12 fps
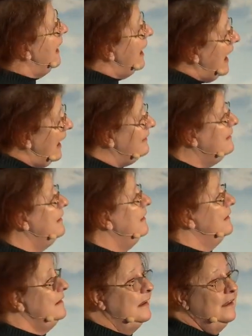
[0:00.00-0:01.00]
And
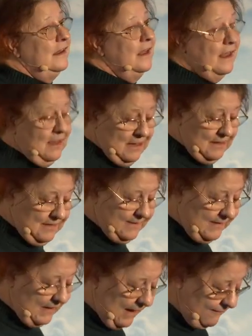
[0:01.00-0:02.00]
the
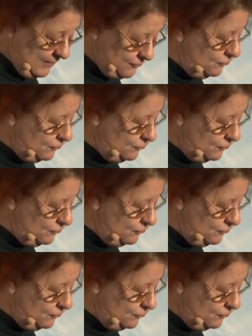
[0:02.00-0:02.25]
sea level